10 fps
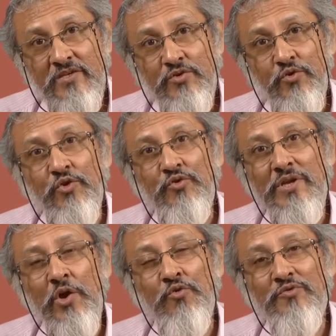So you're
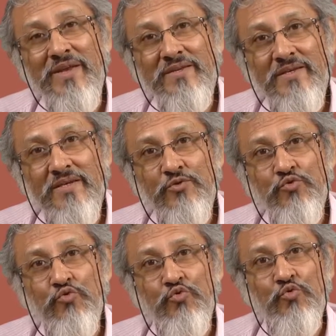now ready
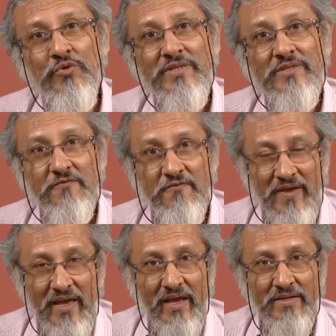to look at the
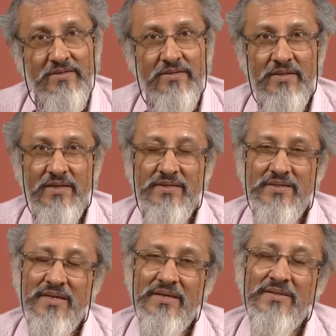fact that
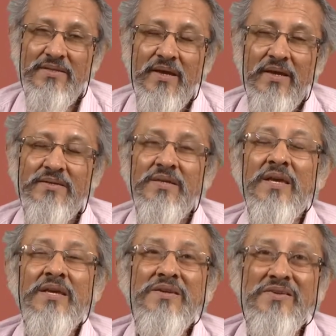syntax
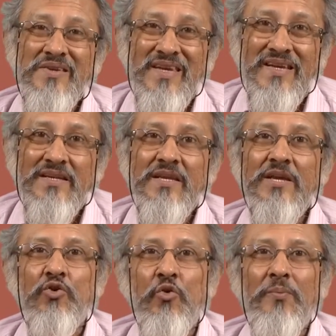
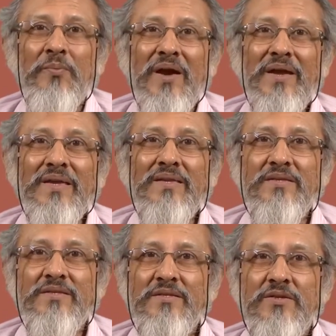really
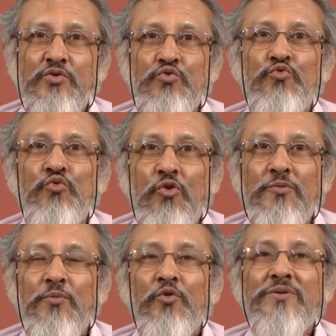combines two
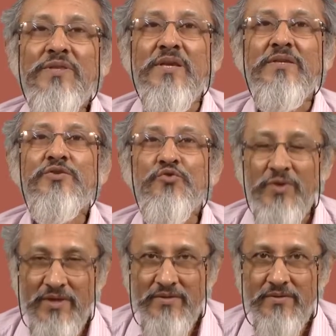or more things
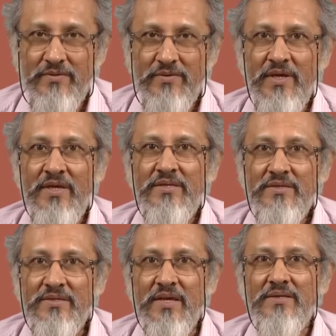together.
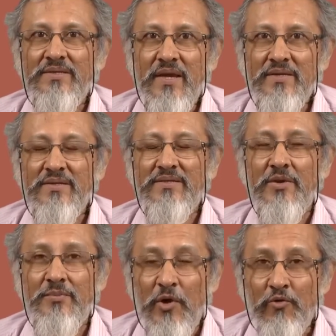Syntax is
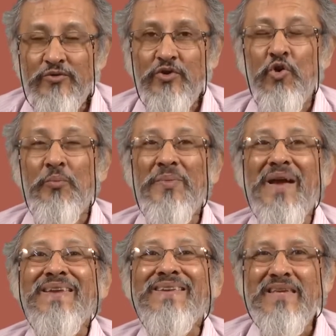about
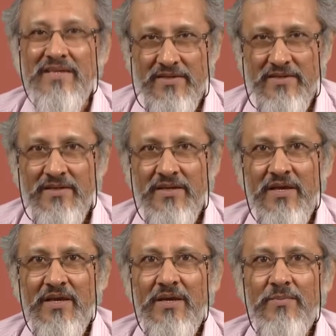combining.
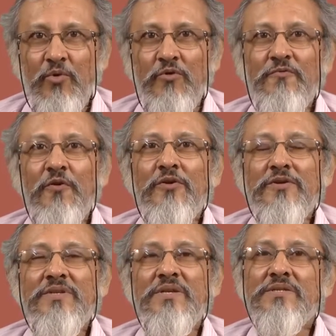
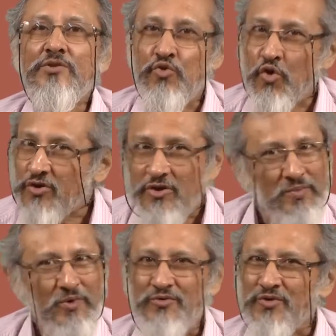Morphology is not
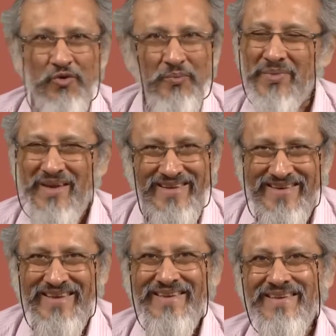about
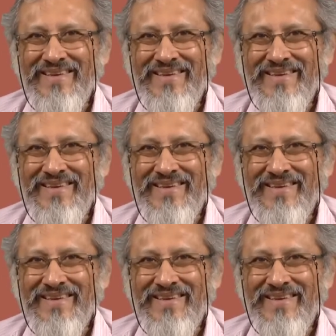combining.